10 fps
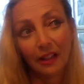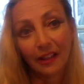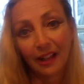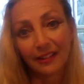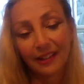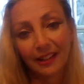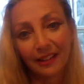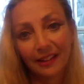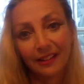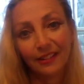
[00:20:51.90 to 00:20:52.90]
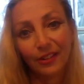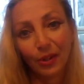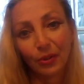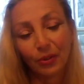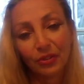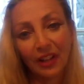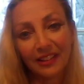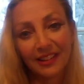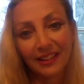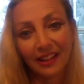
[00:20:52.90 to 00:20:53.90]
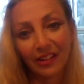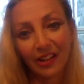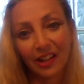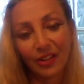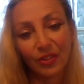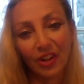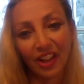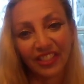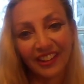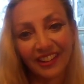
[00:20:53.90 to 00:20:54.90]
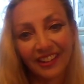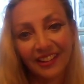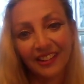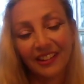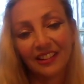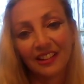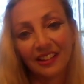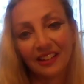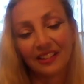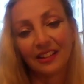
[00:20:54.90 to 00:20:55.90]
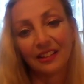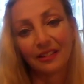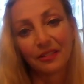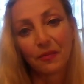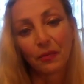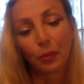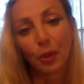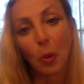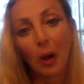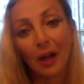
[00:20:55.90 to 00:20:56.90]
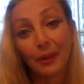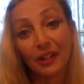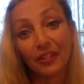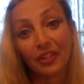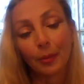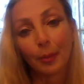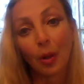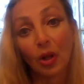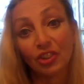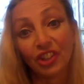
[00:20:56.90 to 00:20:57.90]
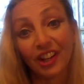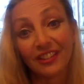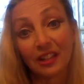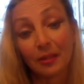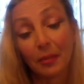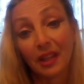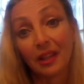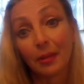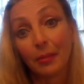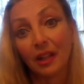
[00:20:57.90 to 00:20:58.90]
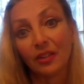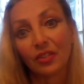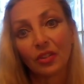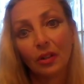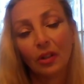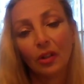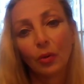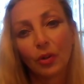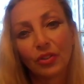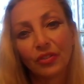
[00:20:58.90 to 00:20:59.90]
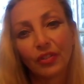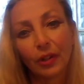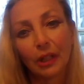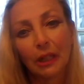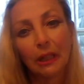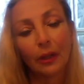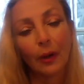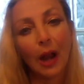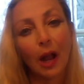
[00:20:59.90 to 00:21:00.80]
and that's it. No fancy letterhead, no nothing. The requirement of him apologizing and making amends wasn't very clear,